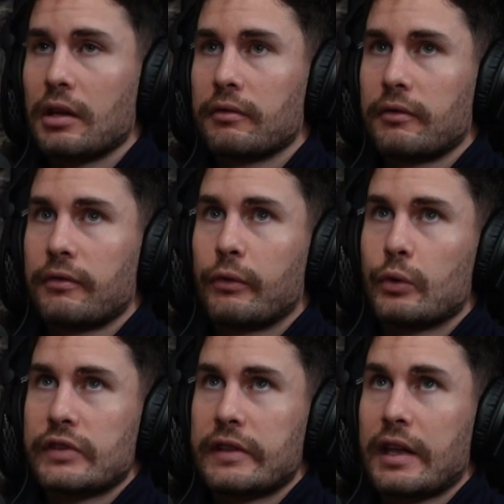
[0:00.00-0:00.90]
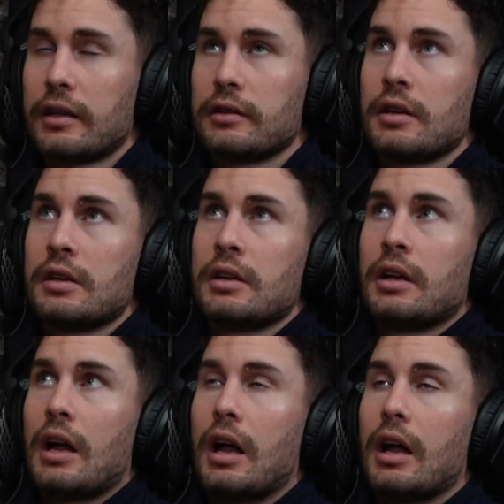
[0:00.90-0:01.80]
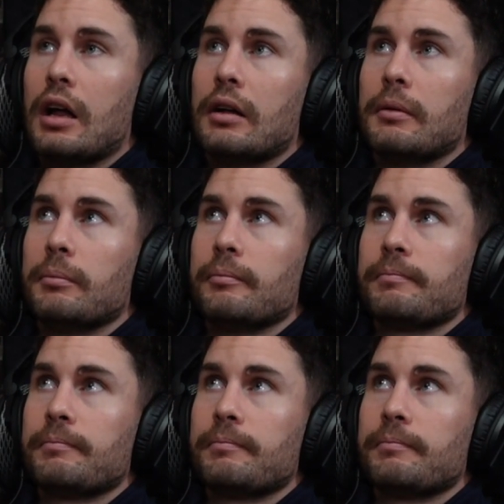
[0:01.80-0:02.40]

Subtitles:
yeah. Falls in that. But